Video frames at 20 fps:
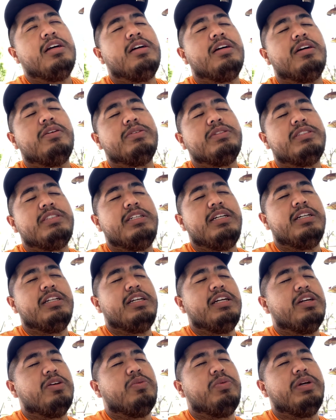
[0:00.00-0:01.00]
I was
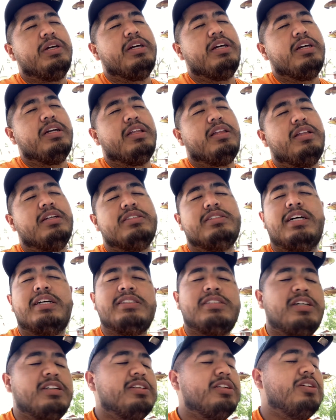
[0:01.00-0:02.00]
dealing with the
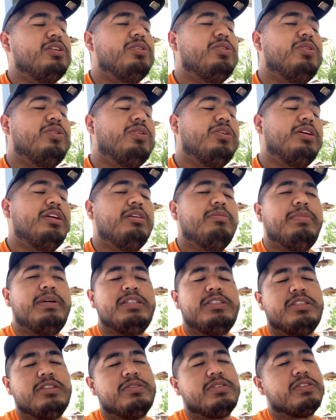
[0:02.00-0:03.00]
dent on the door and a
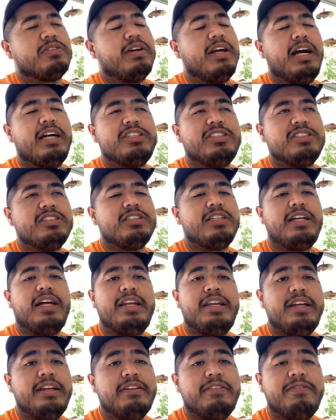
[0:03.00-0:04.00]
bunch of scratches that I
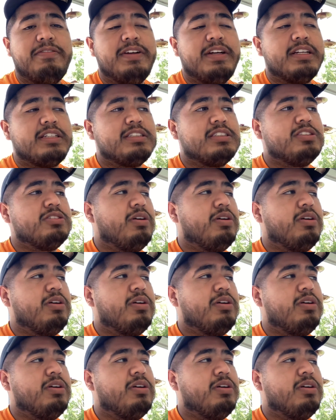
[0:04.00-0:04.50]
needed fixed.